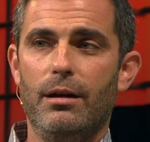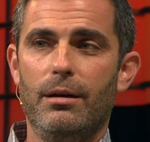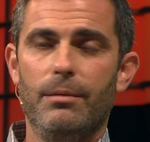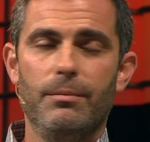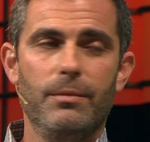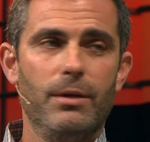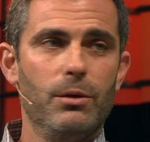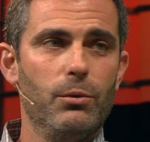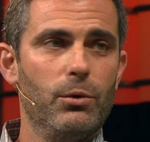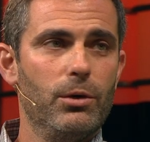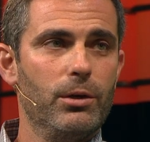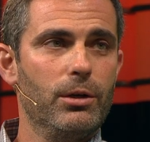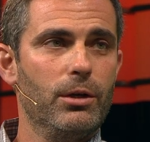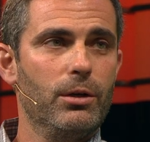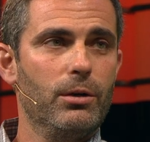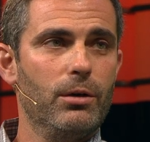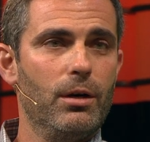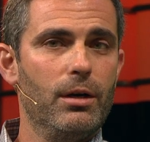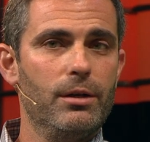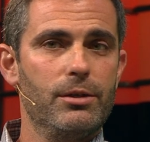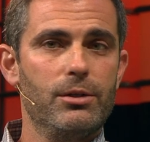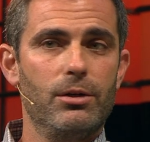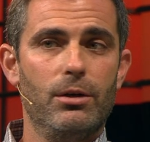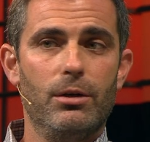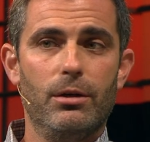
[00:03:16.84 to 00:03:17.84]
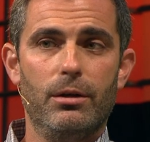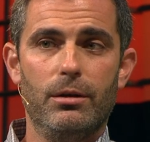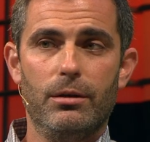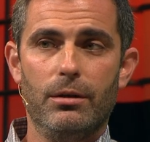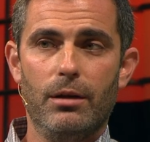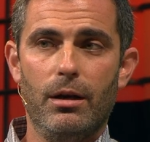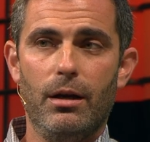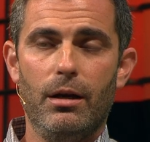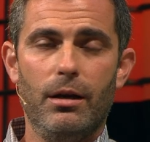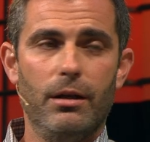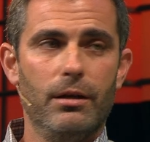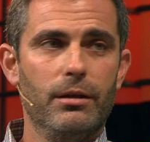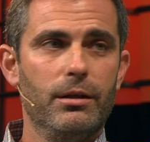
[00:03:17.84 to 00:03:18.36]
They work across our
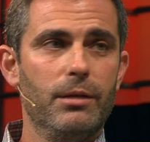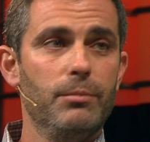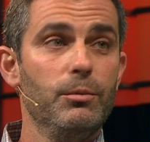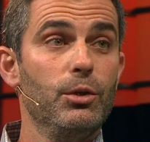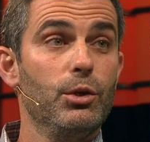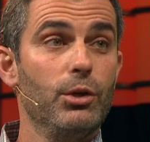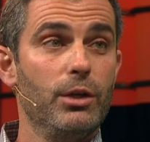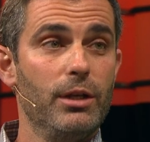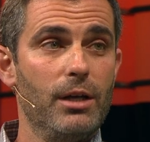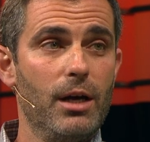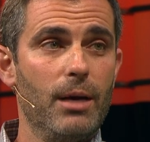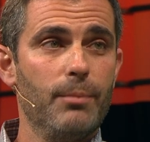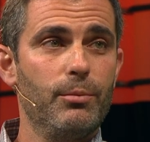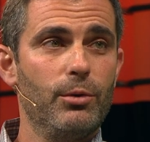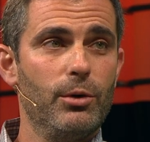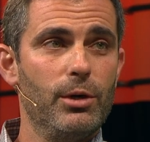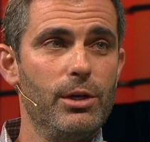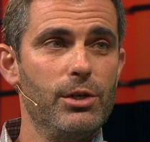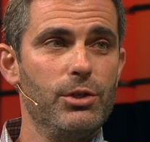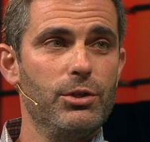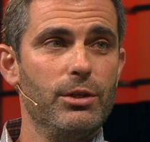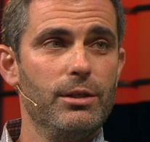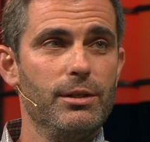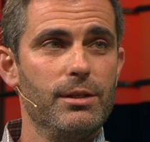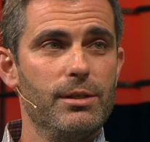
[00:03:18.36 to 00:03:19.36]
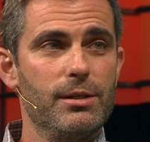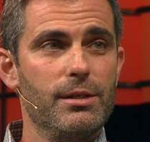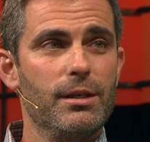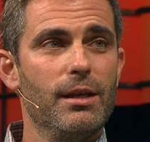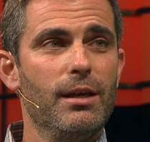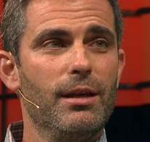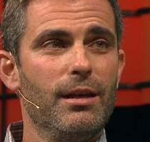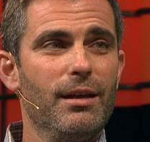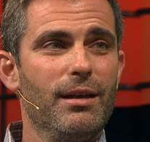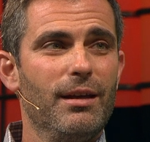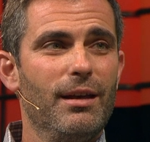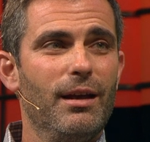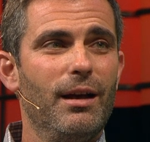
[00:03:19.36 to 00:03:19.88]
community operations
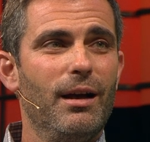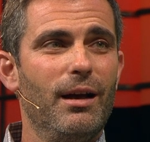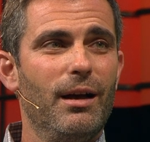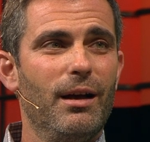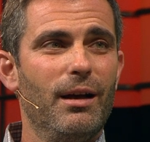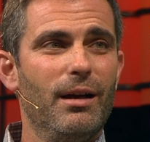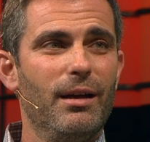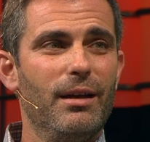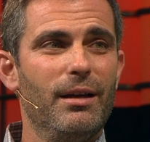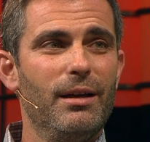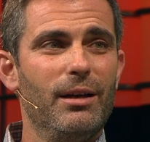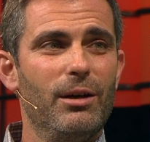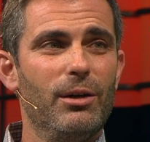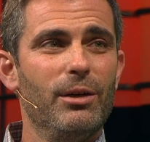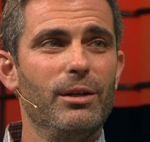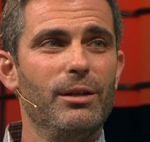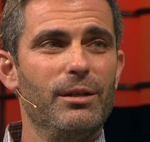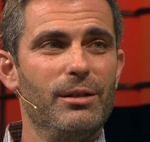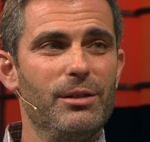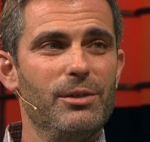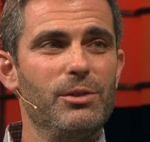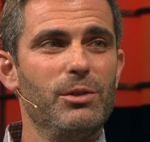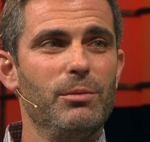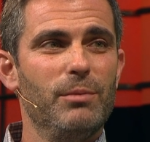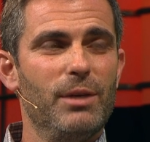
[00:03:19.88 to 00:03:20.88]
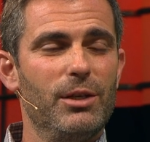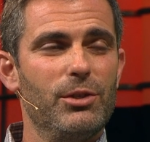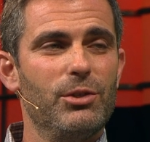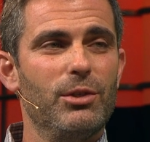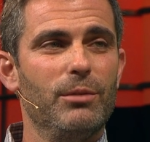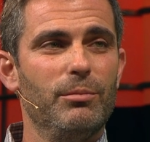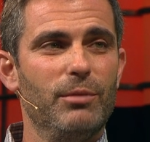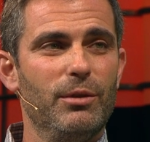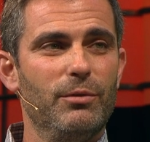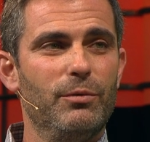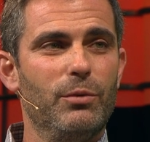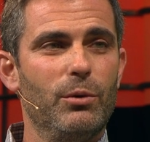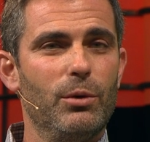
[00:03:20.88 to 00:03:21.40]
area, as you
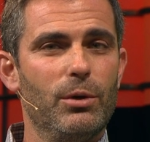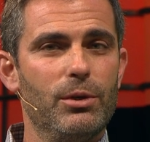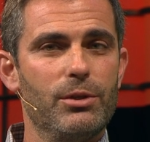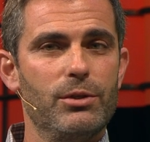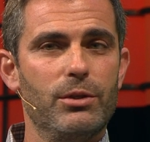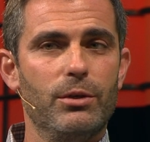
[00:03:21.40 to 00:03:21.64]
mentioned before.